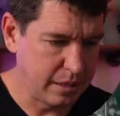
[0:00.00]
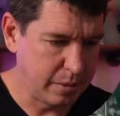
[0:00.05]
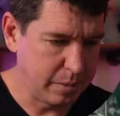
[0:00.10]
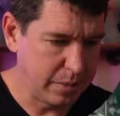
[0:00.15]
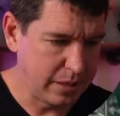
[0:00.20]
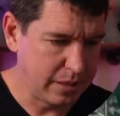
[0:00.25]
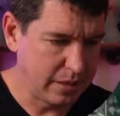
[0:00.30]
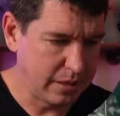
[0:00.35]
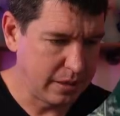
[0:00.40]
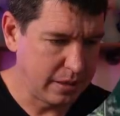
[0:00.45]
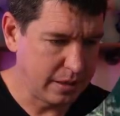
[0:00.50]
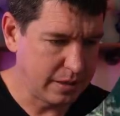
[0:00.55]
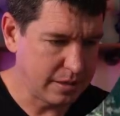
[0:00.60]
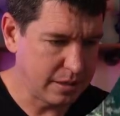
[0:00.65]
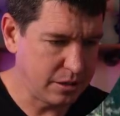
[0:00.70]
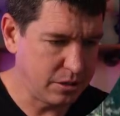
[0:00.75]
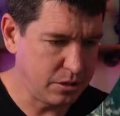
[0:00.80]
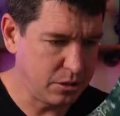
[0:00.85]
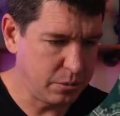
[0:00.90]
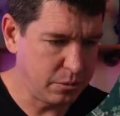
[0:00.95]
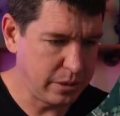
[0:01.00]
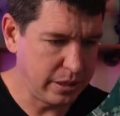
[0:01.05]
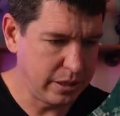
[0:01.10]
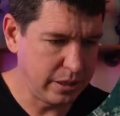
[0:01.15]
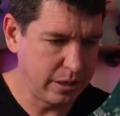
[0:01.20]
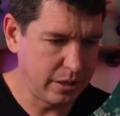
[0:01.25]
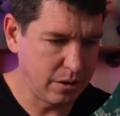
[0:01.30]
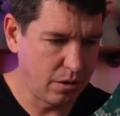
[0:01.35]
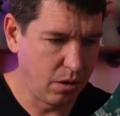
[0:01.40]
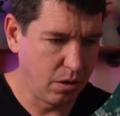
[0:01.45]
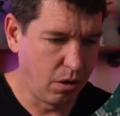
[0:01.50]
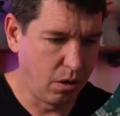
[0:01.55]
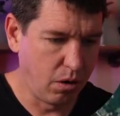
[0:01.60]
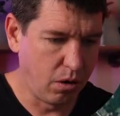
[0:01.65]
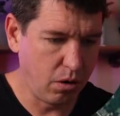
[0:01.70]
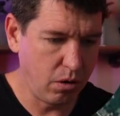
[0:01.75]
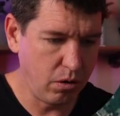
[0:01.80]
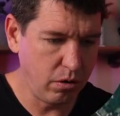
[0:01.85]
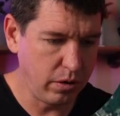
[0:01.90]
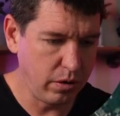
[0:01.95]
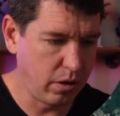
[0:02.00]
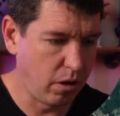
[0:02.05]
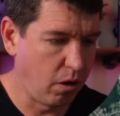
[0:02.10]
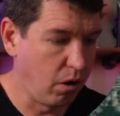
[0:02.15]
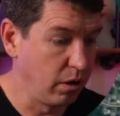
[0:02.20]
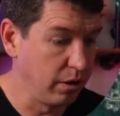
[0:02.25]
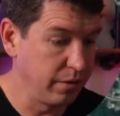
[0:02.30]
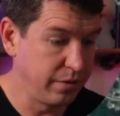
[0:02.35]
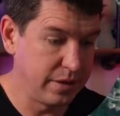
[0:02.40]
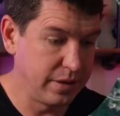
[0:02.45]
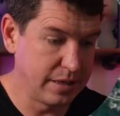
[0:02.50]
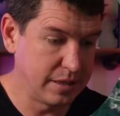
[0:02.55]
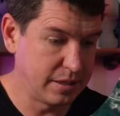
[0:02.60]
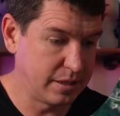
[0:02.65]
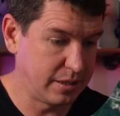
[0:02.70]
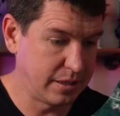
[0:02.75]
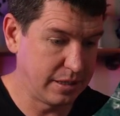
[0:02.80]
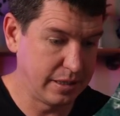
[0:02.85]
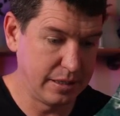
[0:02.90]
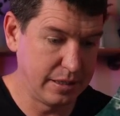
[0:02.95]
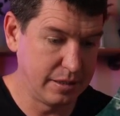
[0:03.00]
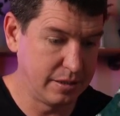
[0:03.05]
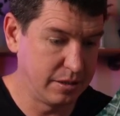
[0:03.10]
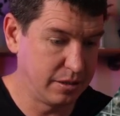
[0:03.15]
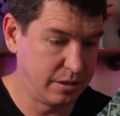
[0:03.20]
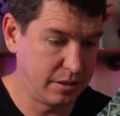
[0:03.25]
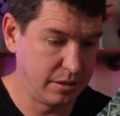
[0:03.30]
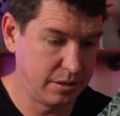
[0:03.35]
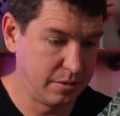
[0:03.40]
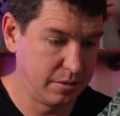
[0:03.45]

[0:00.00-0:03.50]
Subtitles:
I mean, as I zoom in here, all of this is